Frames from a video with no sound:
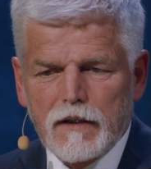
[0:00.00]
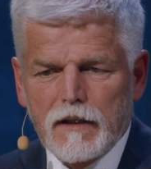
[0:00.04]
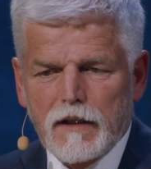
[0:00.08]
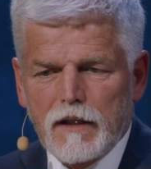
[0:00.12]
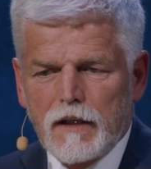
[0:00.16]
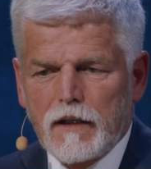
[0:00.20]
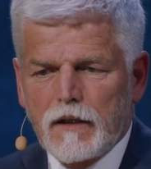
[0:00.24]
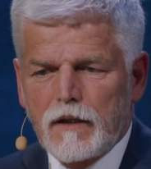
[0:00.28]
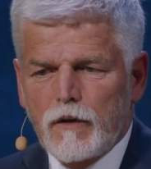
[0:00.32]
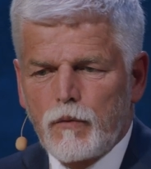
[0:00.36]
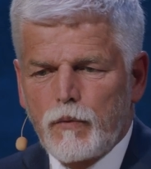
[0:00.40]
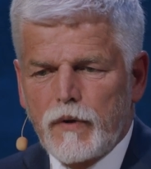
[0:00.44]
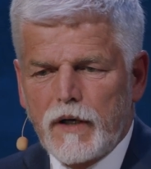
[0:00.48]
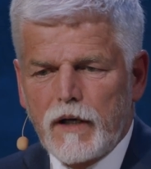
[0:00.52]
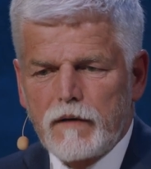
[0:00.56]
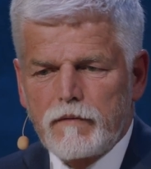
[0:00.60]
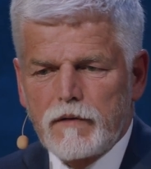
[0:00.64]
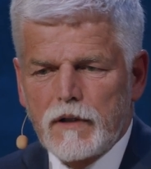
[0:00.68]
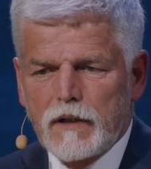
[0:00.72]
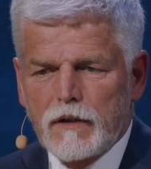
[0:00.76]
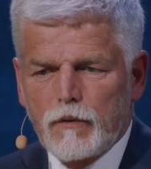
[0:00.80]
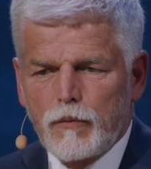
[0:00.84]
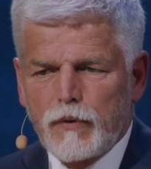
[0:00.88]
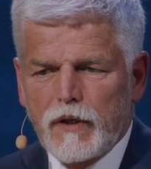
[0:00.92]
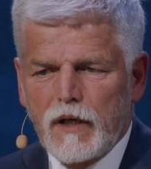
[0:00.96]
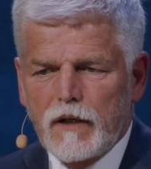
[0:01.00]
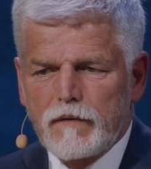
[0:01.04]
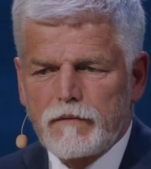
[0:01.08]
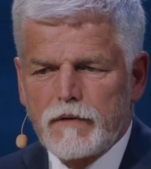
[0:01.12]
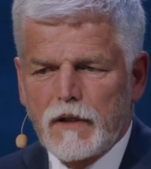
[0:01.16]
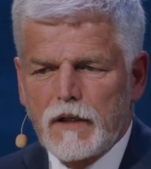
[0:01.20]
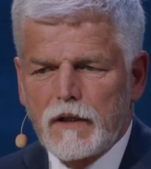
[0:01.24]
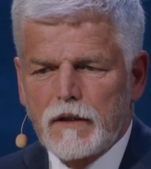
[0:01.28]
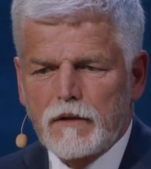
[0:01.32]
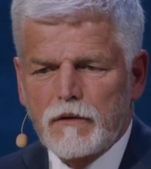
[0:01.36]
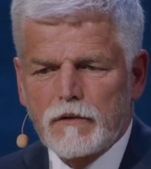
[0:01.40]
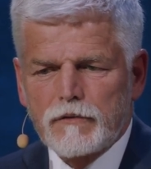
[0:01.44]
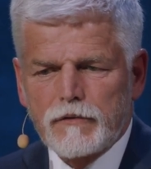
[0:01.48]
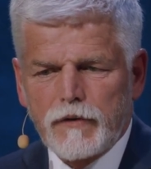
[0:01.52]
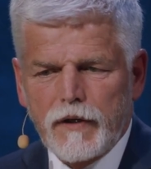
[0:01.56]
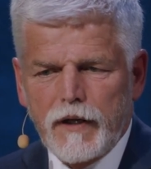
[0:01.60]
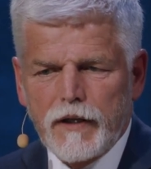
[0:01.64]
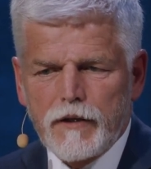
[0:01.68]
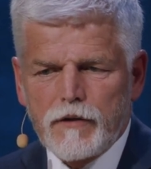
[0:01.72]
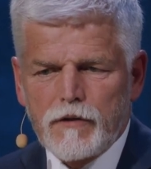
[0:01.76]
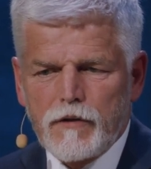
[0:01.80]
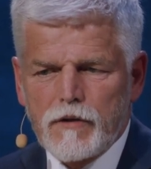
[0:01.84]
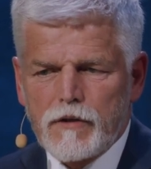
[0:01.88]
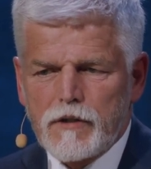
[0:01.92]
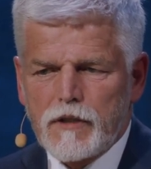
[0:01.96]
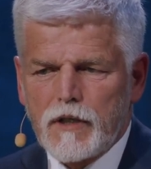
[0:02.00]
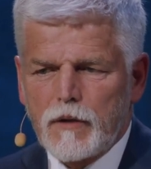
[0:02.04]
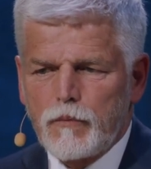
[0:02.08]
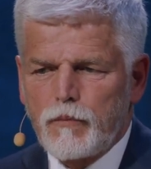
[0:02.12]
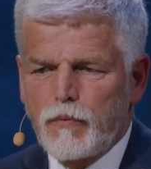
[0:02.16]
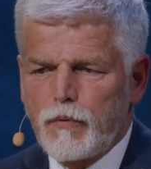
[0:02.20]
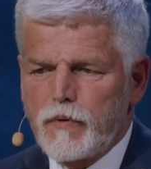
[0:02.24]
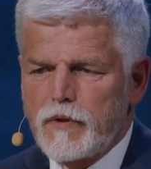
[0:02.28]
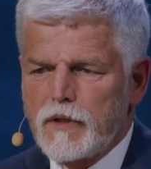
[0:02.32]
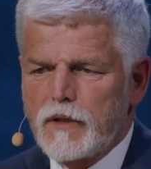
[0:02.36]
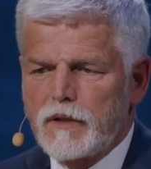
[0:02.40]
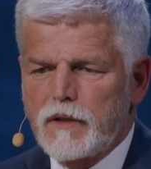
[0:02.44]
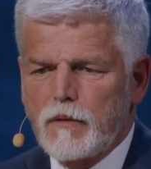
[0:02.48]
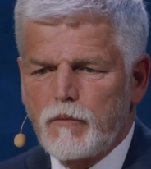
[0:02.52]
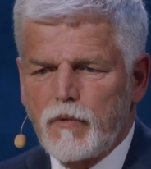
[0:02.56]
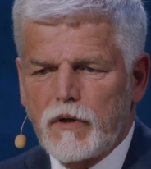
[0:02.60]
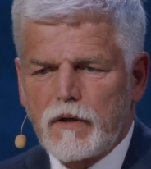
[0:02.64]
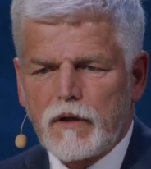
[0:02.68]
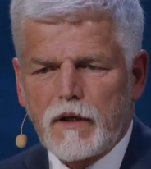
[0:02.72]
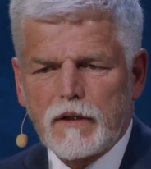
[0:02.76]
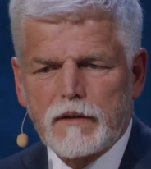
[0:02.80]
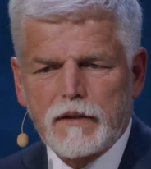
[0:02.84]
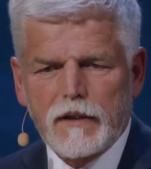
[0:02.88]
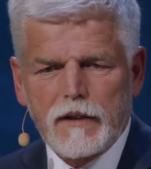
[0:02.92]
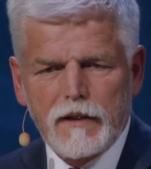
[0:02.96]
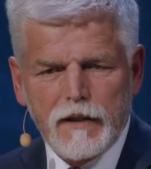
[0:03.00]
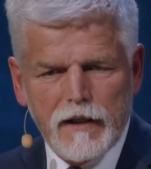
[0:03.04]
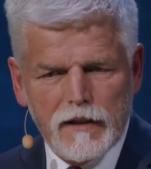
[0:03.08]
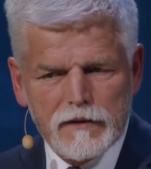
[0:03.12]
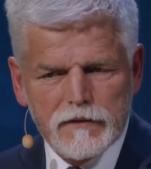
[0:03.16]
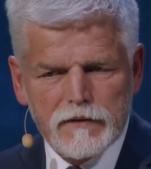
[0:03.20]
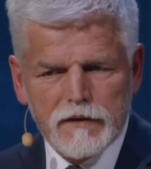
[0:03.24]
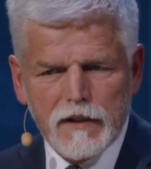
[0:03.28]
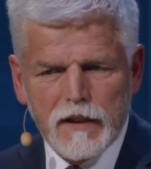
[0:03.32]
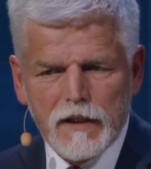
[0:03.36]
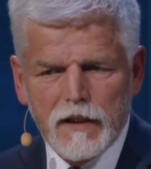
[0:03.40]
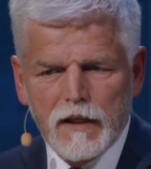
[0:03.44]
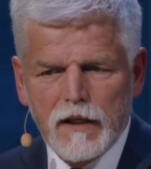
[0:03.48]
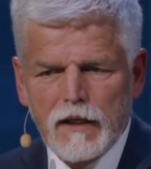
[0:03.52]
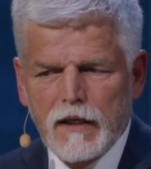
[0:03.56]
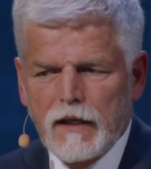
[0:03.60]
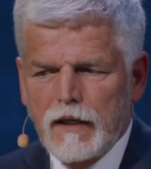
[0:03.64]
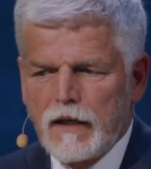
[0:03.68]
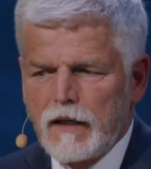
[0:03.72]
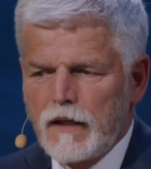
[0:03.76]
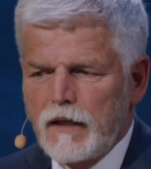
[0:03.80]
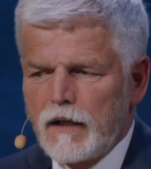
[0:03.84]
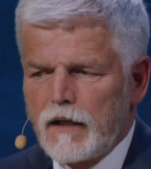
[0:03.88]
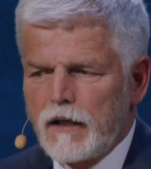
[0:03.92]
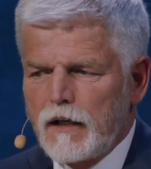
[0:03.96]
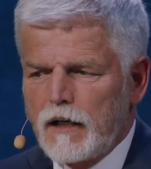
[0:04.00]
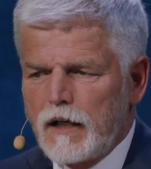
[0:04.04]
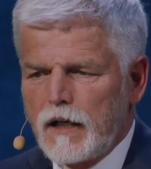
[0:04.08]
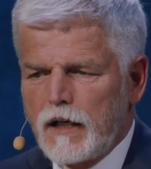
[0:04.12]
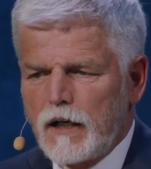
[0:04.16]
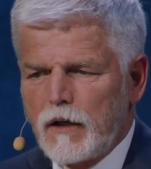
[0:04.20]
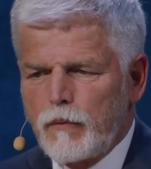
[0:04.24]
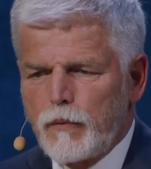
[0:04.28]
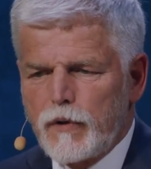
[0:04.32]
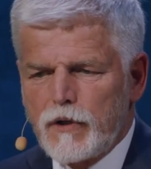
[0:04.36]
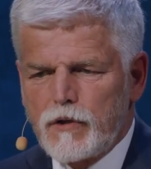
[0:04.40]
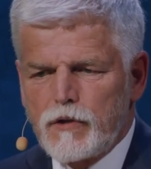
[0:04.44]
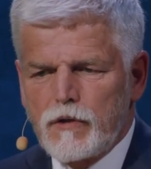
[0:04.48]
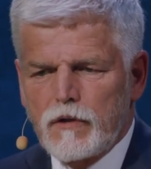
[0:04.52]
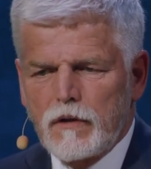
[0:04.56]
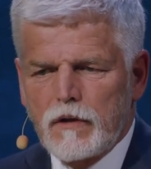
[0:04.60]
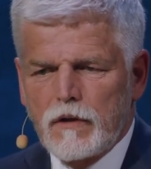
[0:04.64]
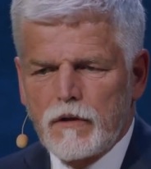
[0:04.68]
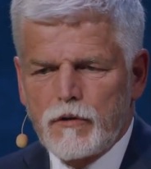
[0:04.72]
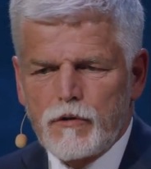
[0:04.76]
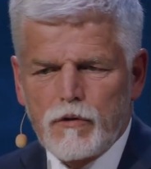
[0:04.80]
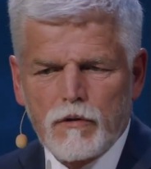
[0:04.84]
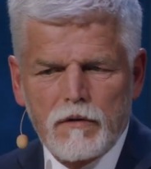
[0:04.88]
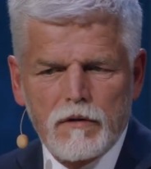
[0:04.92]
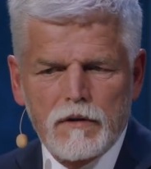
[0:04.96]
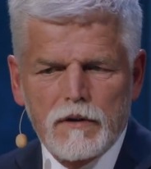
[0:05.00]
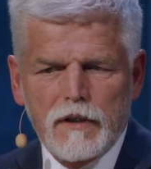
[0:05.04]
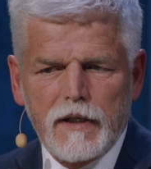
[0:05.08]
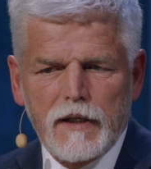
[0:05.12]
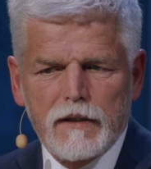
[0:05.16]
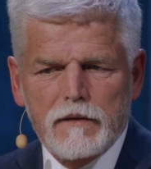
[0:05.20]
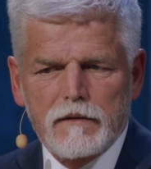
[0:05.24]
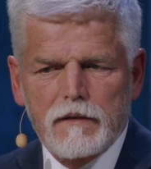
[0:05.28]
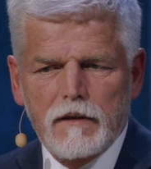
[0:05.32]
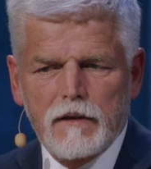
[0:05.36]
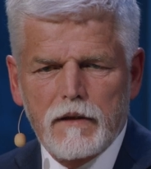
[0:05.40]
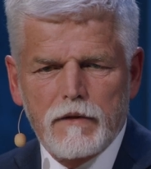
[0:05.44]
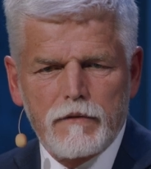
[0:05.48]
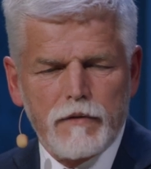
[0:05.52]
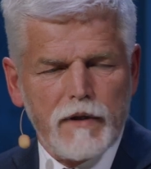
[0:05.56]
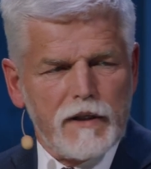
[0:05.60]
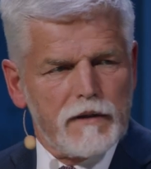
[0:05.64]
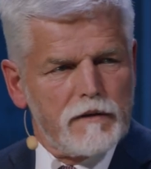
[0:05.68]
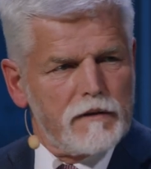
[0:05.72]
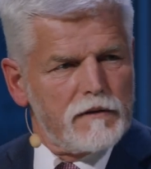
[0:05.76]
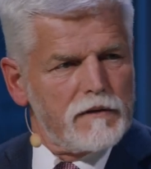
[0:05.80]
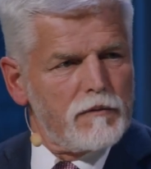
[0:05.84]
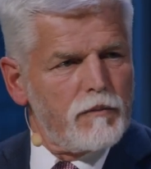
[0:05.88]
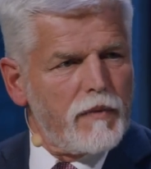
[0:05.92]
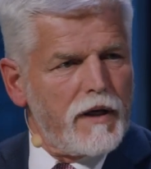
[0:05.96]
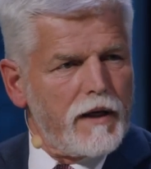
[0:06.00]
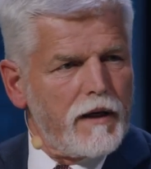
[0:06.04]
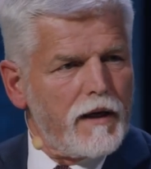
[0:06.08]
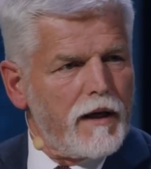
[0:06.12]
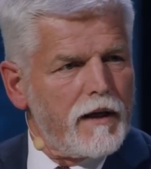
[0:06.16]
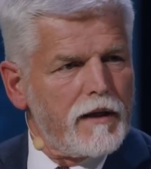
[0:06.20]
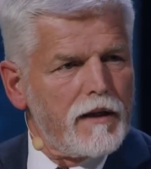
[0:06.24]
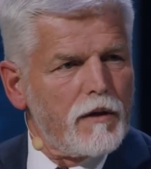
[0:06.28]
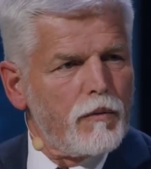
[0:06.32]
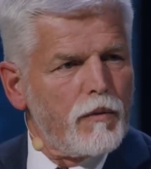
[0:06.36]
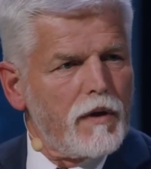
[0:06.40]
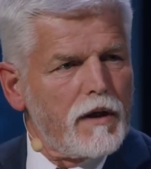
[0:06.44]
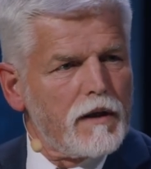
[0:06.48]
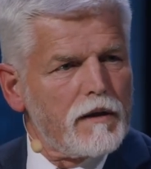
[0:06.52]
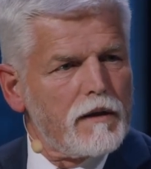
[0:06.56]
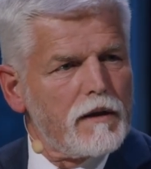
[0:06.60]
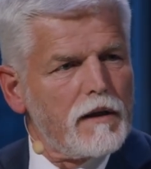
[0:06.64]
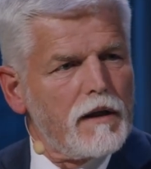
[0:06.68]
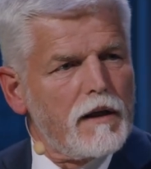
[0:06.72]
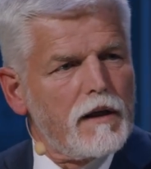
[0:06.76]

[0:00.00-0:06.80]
uh, wherever we have a good relationship with a democratic country, uh, we sh uh, shouldn't get uh, threatened by anyone.